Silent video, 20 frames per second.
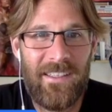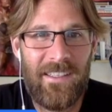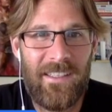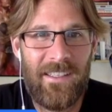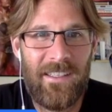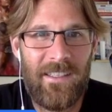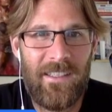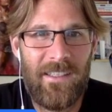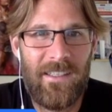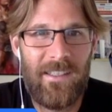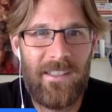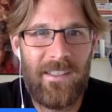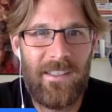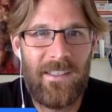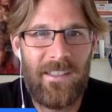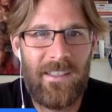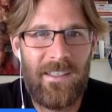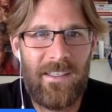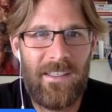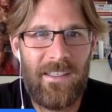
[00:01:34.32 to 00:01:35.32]

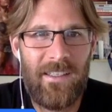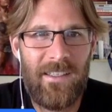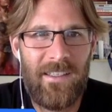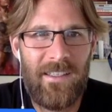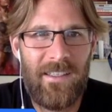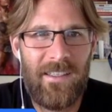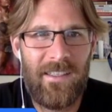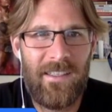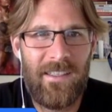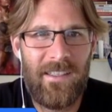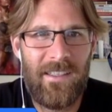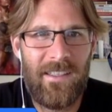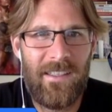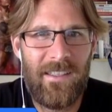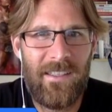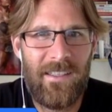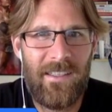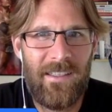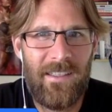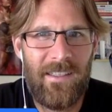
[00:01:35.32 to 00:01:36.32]

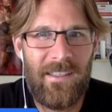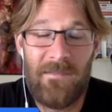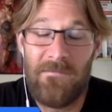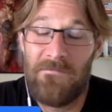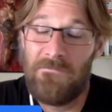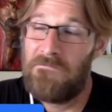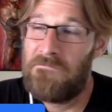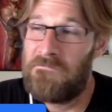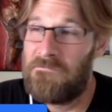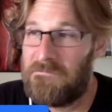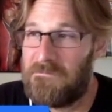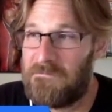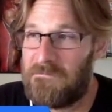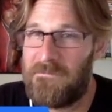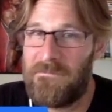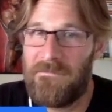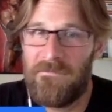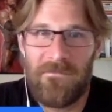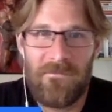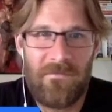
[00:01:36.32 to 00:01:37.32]

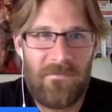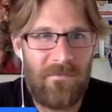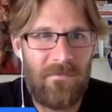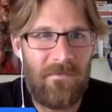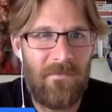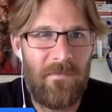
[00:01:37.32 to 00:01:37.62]
(silent)